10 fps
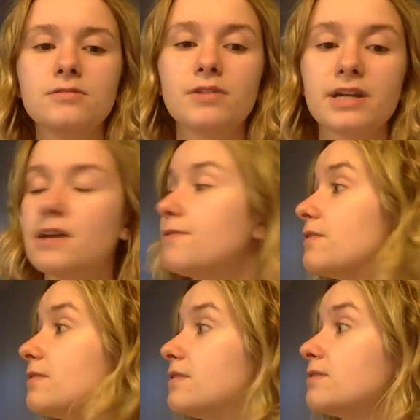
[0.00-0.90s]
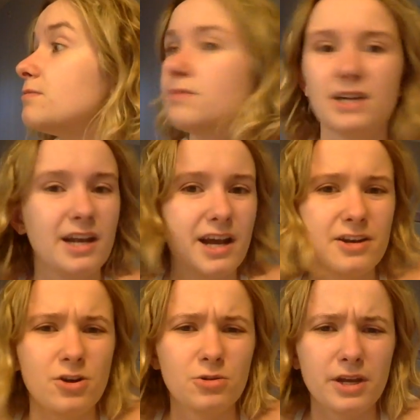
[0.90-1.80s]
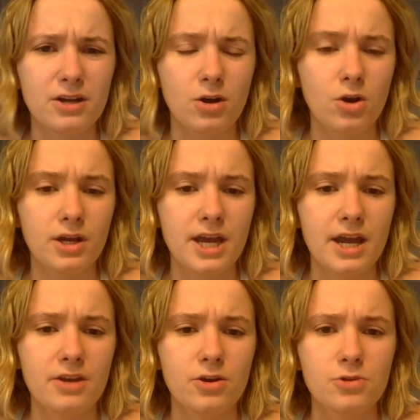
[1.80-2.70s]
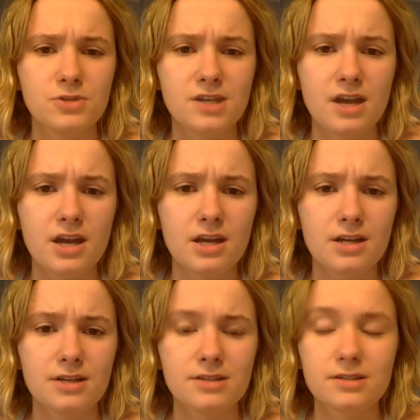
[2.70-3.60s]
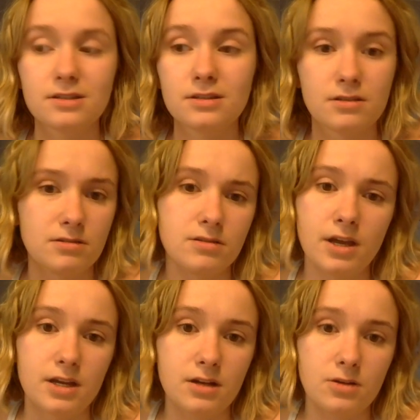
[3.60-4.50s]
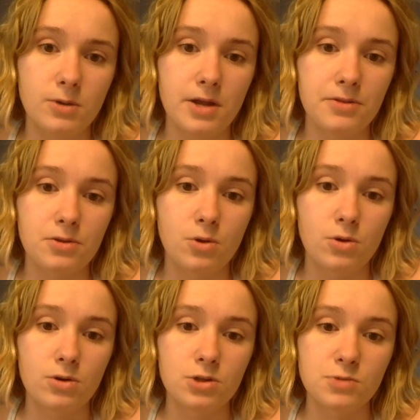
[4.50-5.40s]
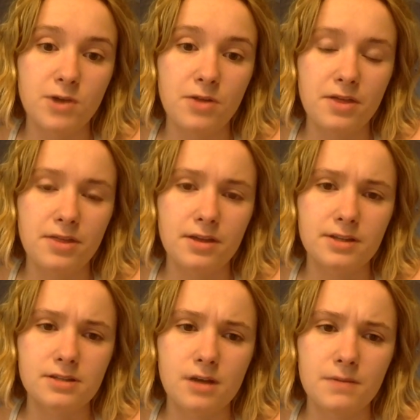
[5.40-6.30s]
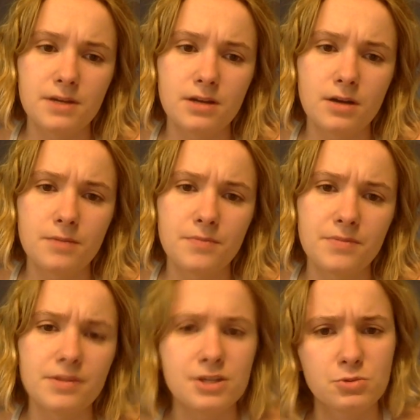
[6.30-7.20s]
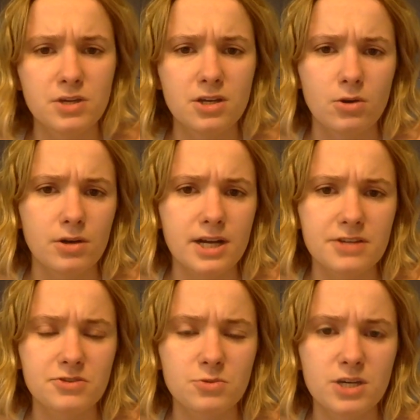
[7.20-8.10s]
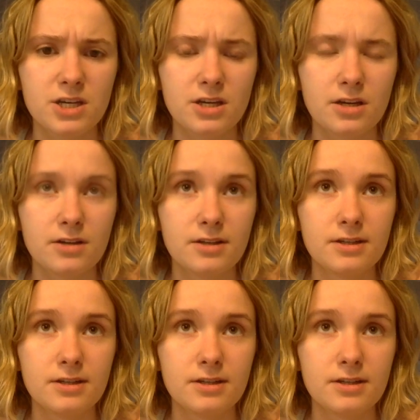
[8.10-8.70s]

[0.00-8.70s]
like if, and I know like Hurricane Jose is like around the corner as well. They think it's coming um, this week or next week.